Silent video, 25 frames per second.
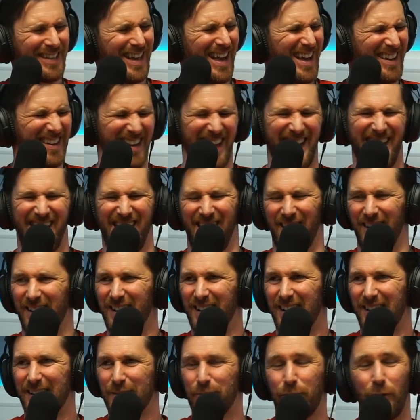that? Yeah.
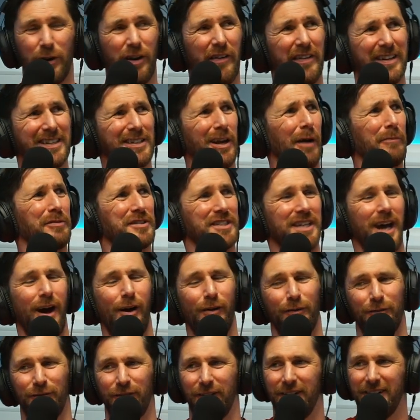Don't Put it on the top
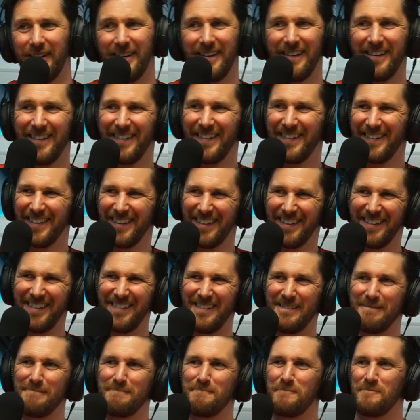shelf. Bits? They just read
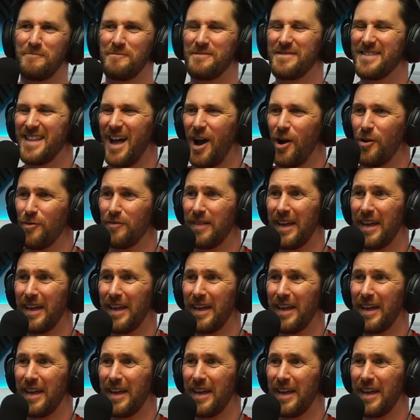bits, though, don't No,